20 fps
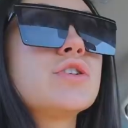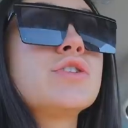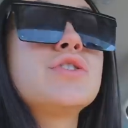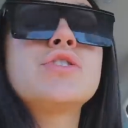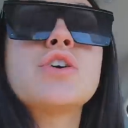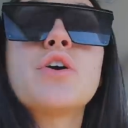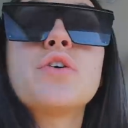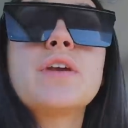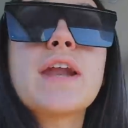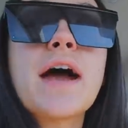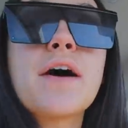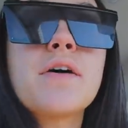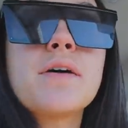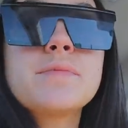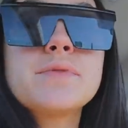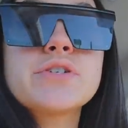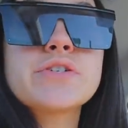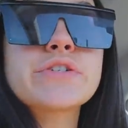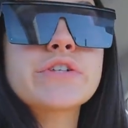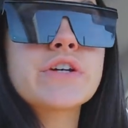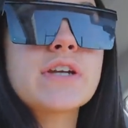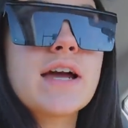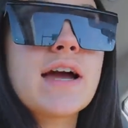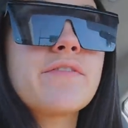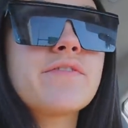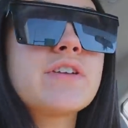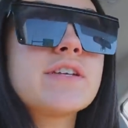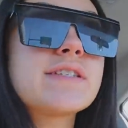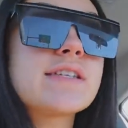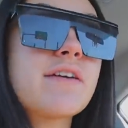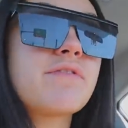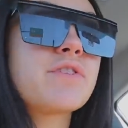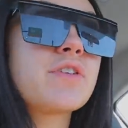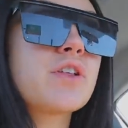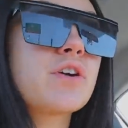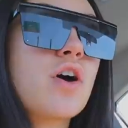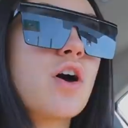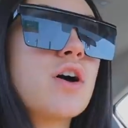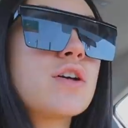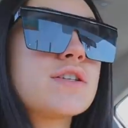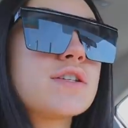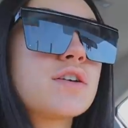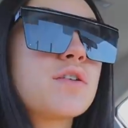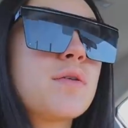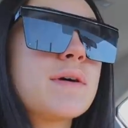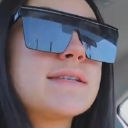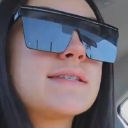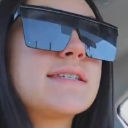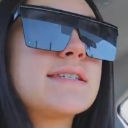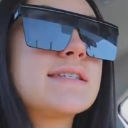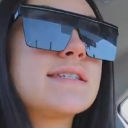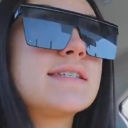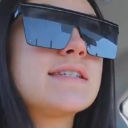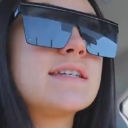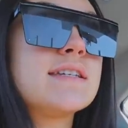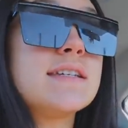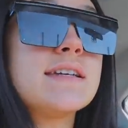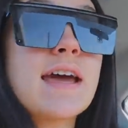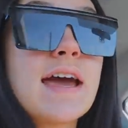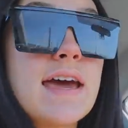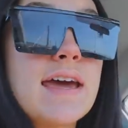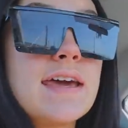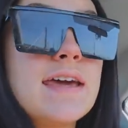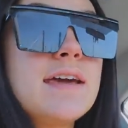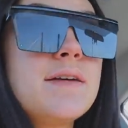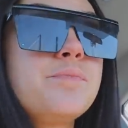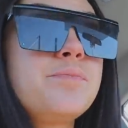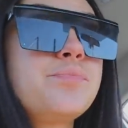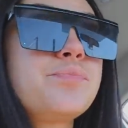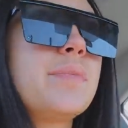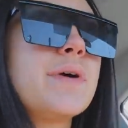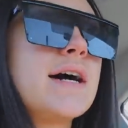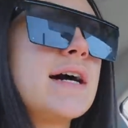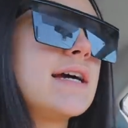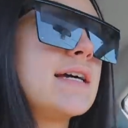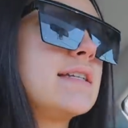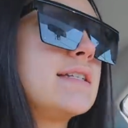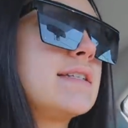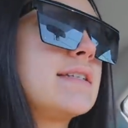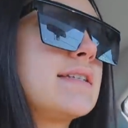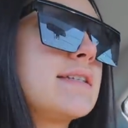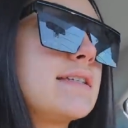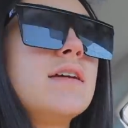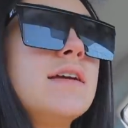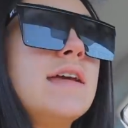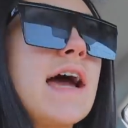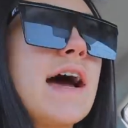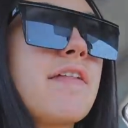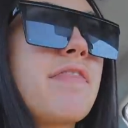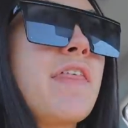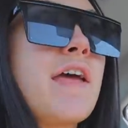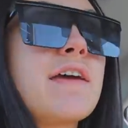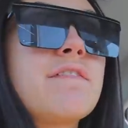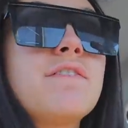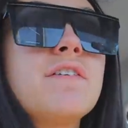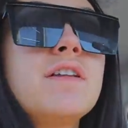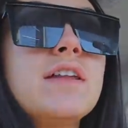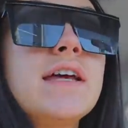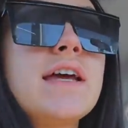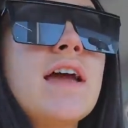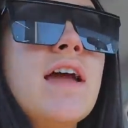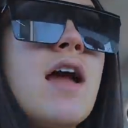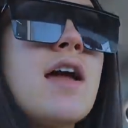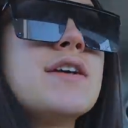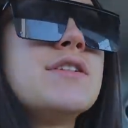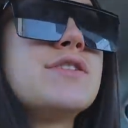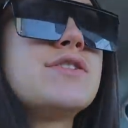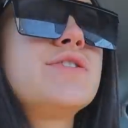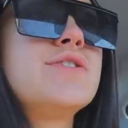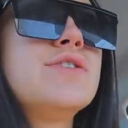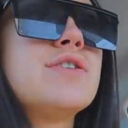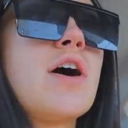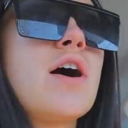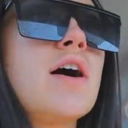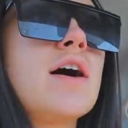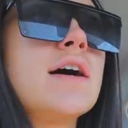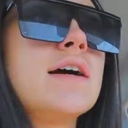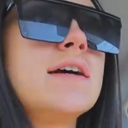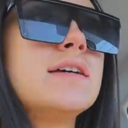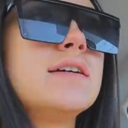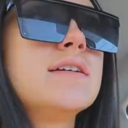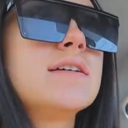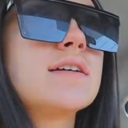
So now I'm just gonna have to suffer the consequences today. But yeah, thankfully it's not